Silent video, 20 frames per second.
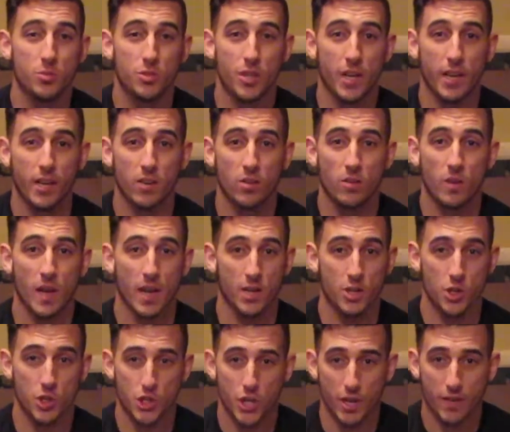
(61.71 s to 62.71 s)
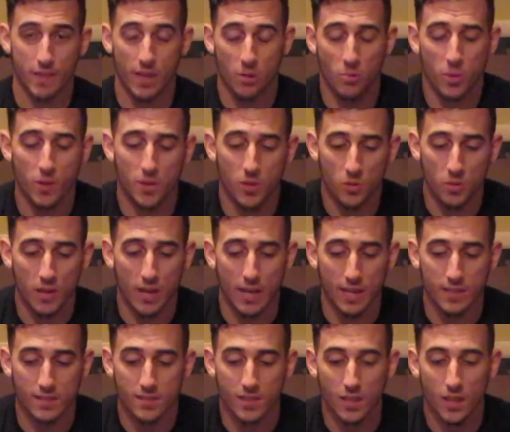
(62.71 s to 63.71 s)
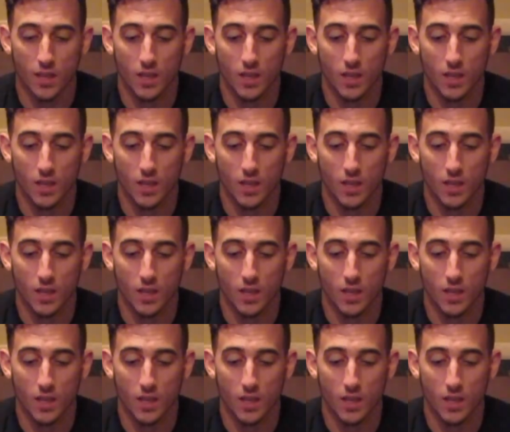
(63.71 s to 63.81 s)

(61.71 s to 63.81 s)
channel, kind of share that with you guys,